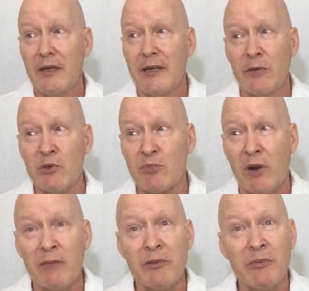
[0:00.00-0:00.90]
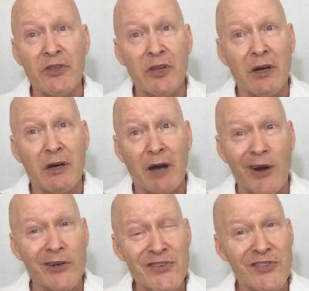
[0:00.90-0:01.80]
was probably the
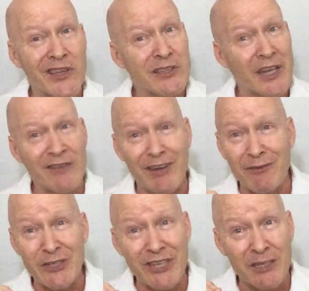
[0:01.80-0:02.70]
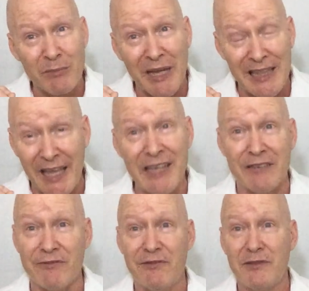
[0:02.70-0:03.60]
hardest thing that I've ever done in my
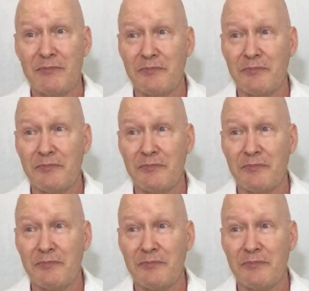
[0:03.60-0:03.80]
life.